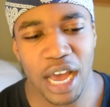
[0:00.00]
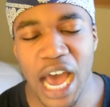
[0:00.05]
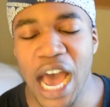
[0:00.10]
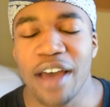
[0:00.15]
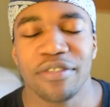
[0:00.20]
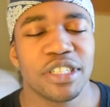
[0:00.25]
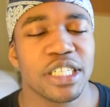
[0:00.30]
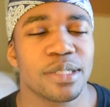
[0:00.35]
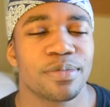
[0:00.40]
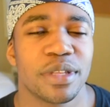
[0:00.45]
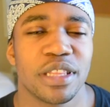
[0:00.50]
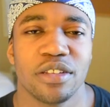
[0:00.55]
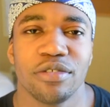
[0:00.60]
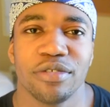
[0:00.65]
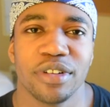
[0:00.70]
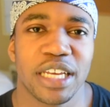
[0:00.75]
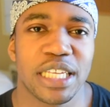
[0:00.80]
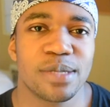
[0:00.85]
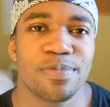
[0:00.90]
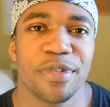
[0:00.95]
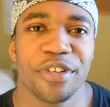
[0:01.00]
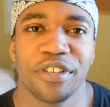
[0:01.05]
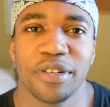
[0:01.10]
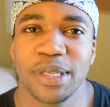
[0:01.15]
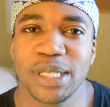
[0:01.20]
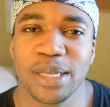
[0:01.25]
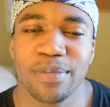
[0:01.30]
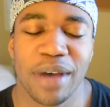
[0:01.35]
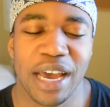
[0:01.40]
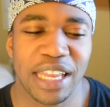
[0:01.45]
I've just been through an
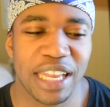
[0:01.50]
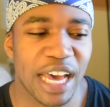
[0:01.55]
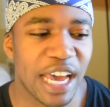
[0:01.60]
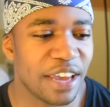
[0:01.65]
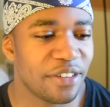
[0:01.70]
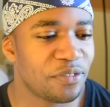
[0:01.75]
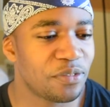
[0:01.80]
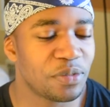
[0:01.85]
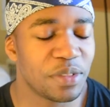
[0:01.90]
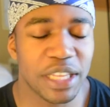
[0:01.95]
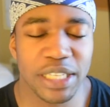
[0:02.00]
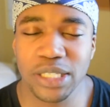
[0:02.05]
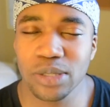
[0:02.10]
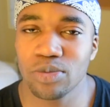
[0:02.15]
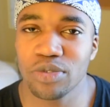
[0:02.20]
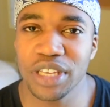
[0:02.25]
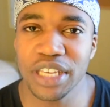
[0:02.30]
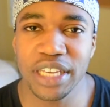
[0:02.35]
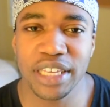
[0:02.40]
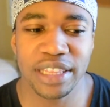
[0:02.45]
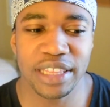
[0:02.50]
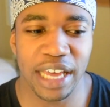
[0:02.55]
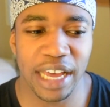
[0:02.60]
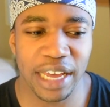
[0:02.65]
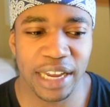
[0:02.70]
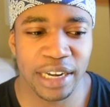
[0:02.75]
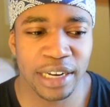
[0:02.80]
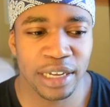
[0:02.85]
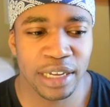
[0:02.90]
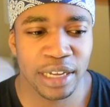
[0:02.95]
experience in my life this week
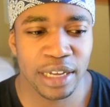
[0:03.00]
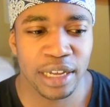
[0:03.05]
that